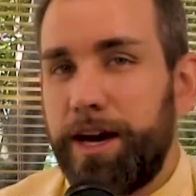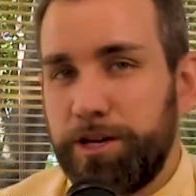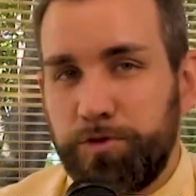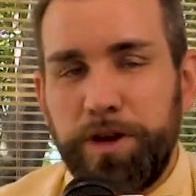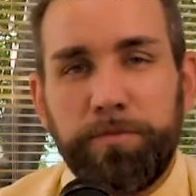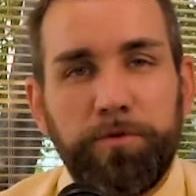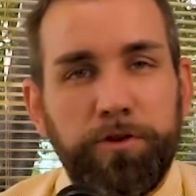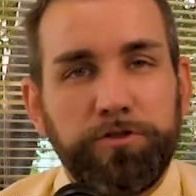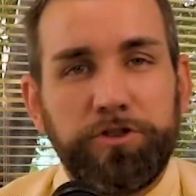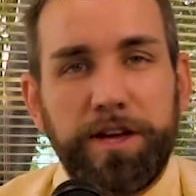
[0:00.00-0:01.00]
As we
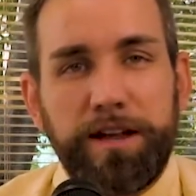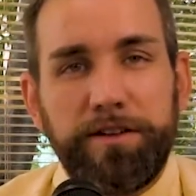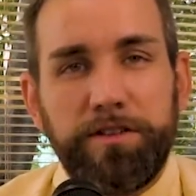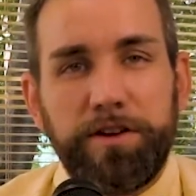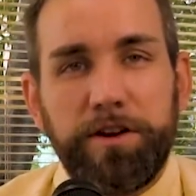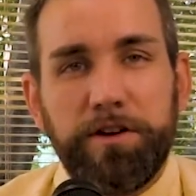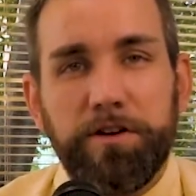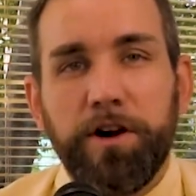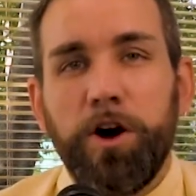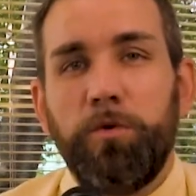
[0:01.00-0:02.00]
approach the end of the
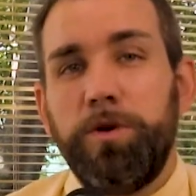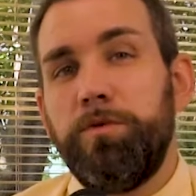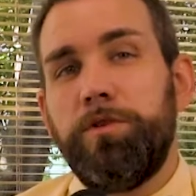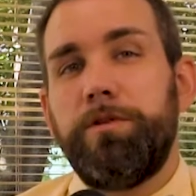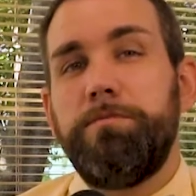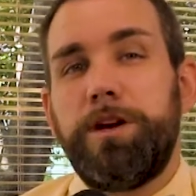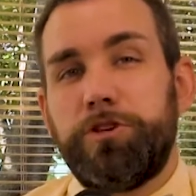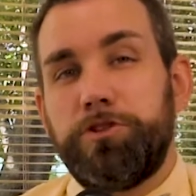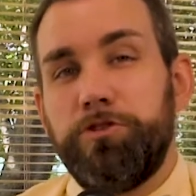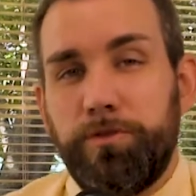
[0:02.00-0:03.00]
year, we want to
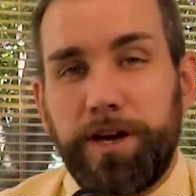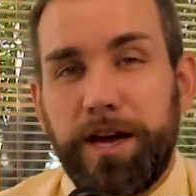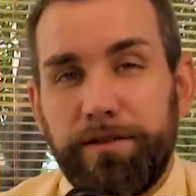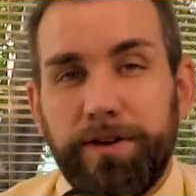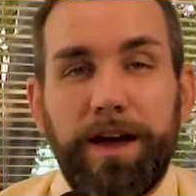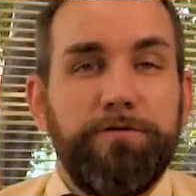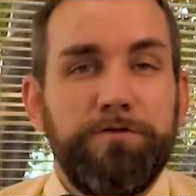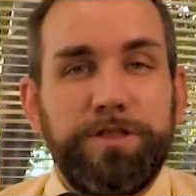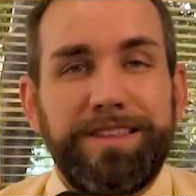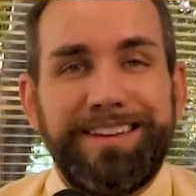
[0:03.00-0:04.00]
make sure we have
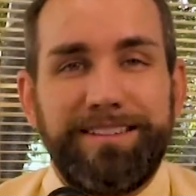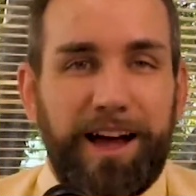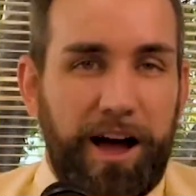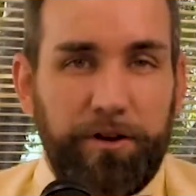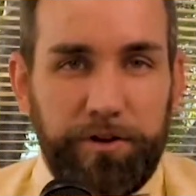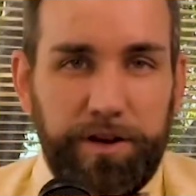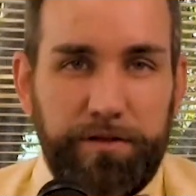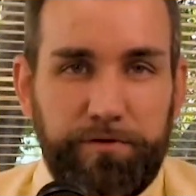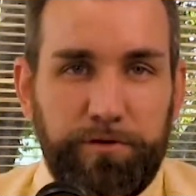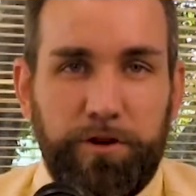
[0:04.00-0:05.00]
everything dialed
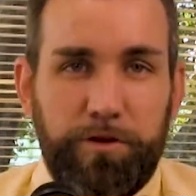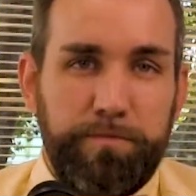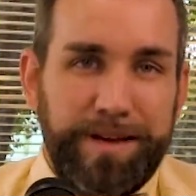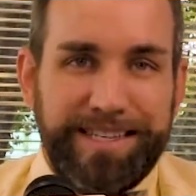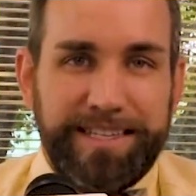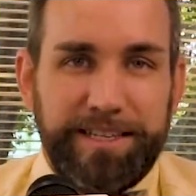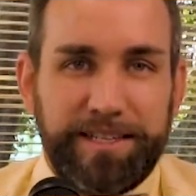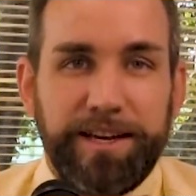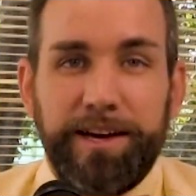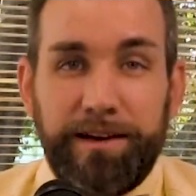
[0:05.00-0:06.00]
in for our
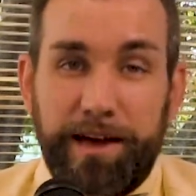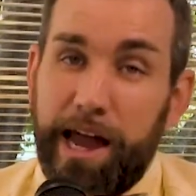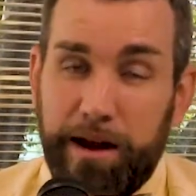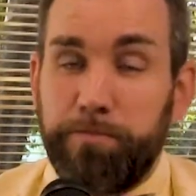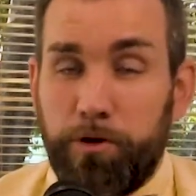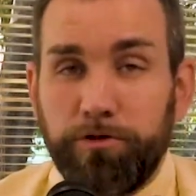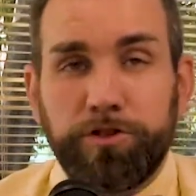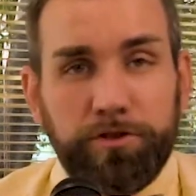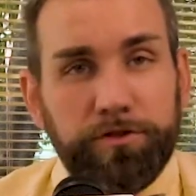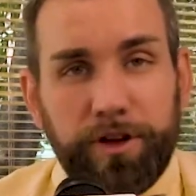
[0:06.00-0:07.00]
business and
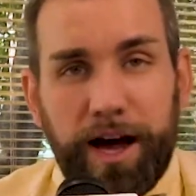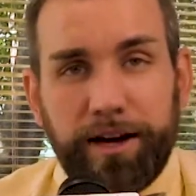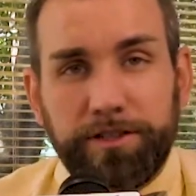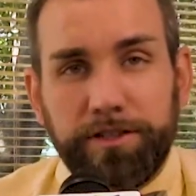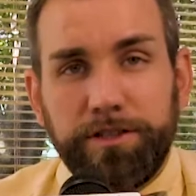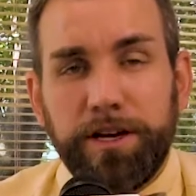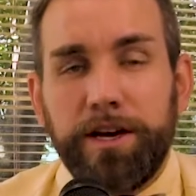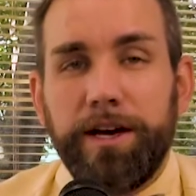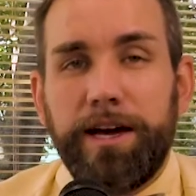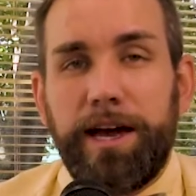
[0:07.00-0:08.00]
personal taxes.
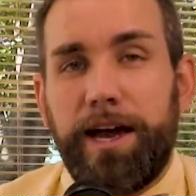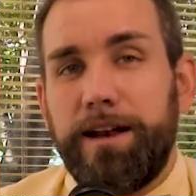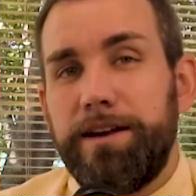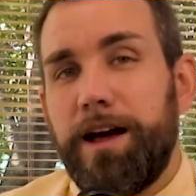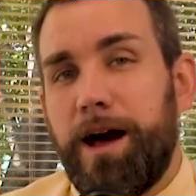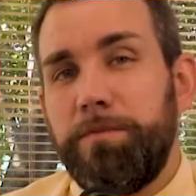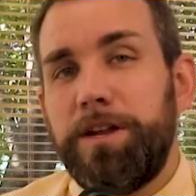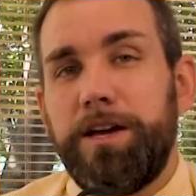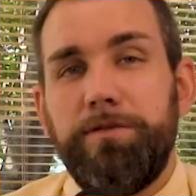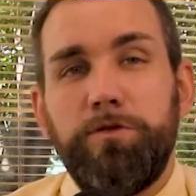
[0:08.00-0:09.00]
And I'm going
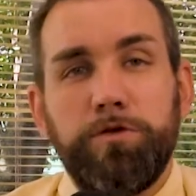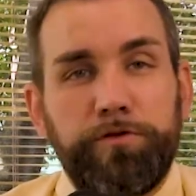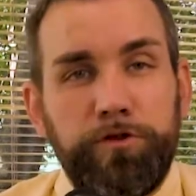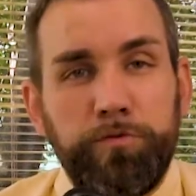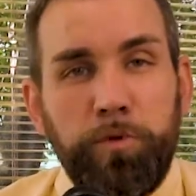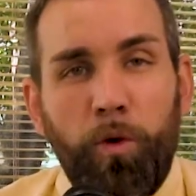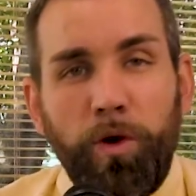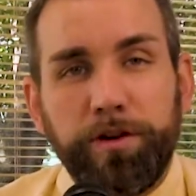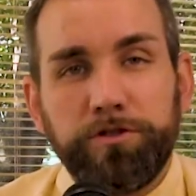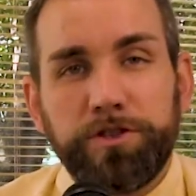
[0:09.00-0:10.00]
to give you a few
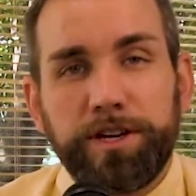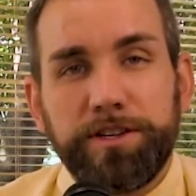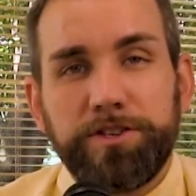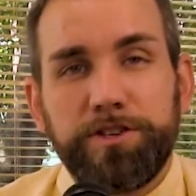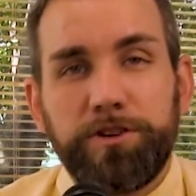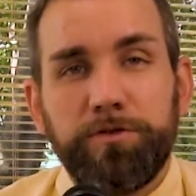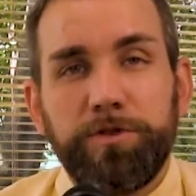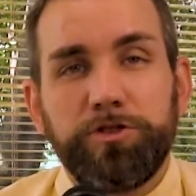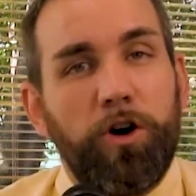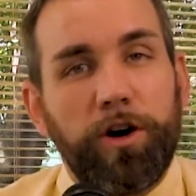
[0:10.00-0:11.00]
pointers to consider
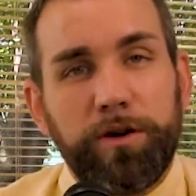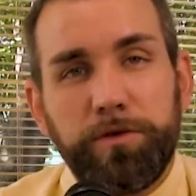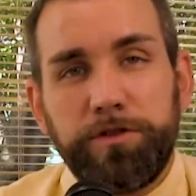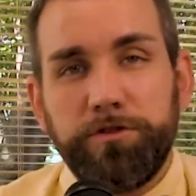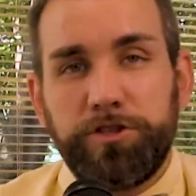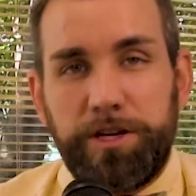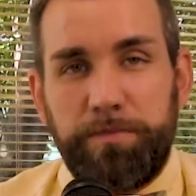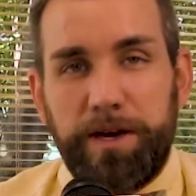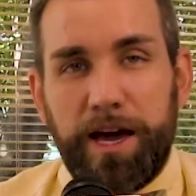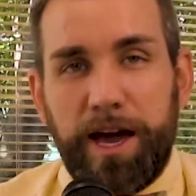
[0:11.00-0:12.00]
when talking with your
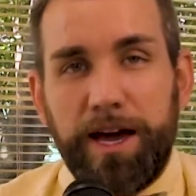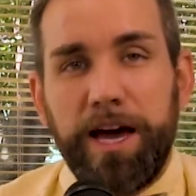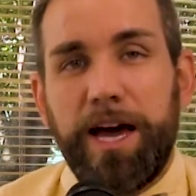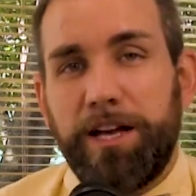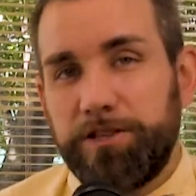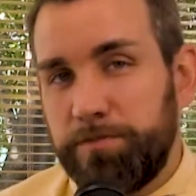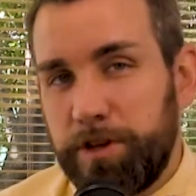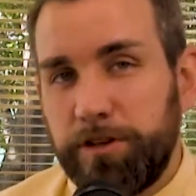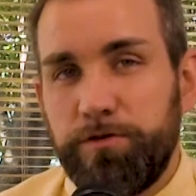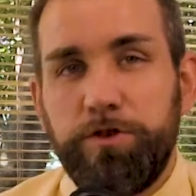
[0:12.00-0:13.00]
CPA and some
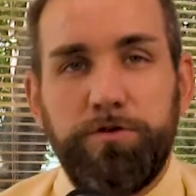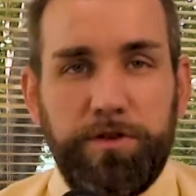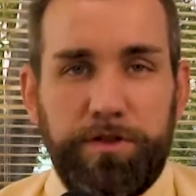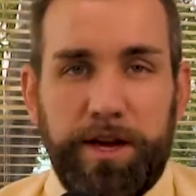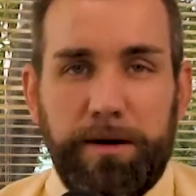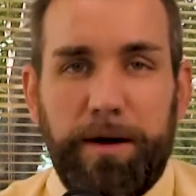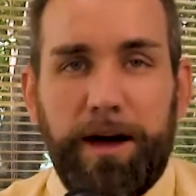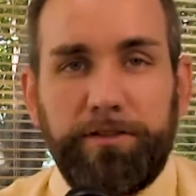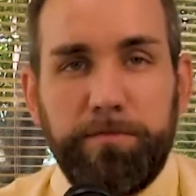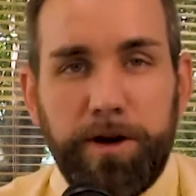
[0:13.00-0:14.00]
things for you to think
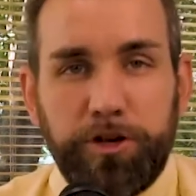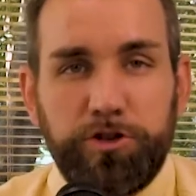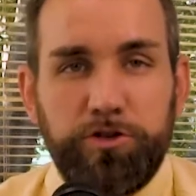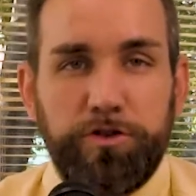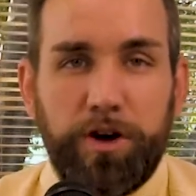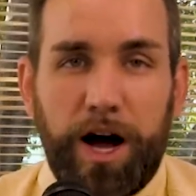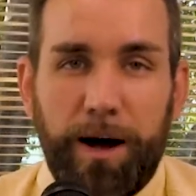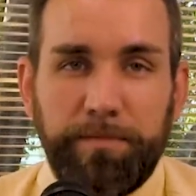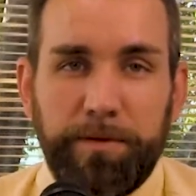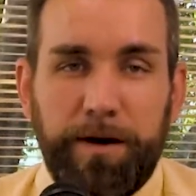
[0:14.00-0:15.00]
about to make sure you're
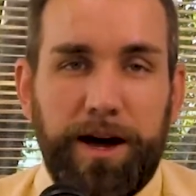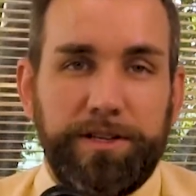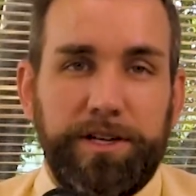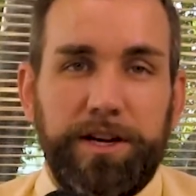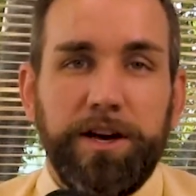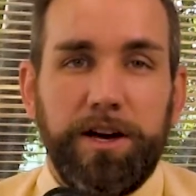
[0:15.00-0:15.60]
optimizing